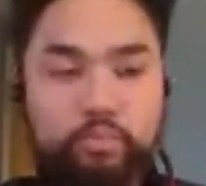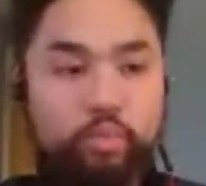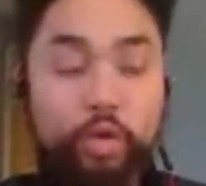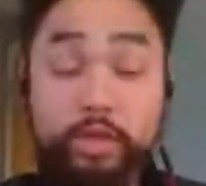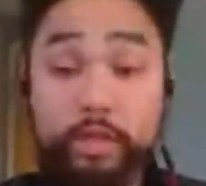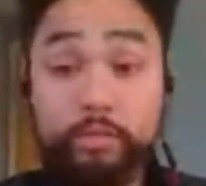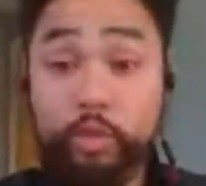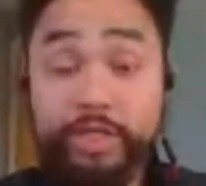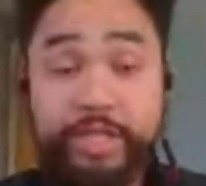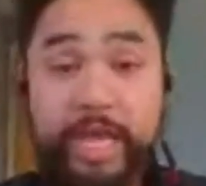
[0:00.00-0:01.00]

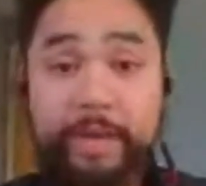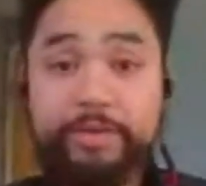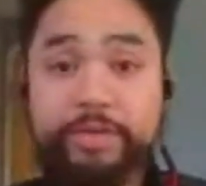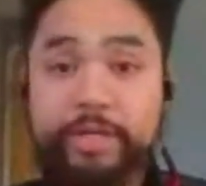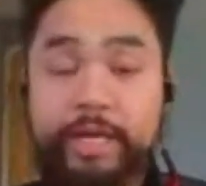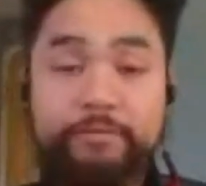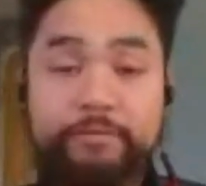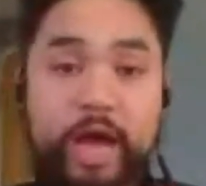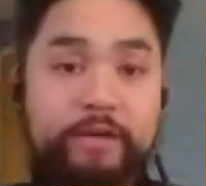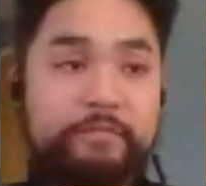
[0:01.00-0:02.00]
the campus look like? If
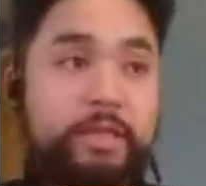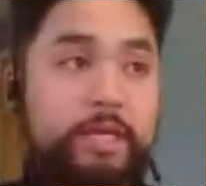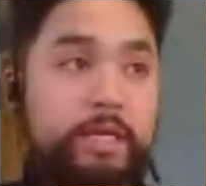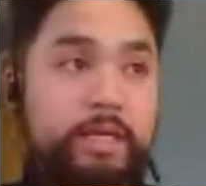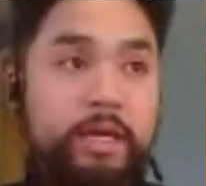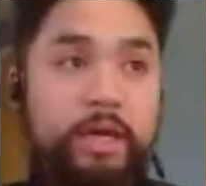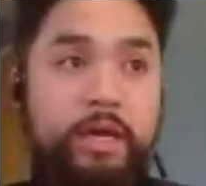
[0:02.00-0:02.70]
you have the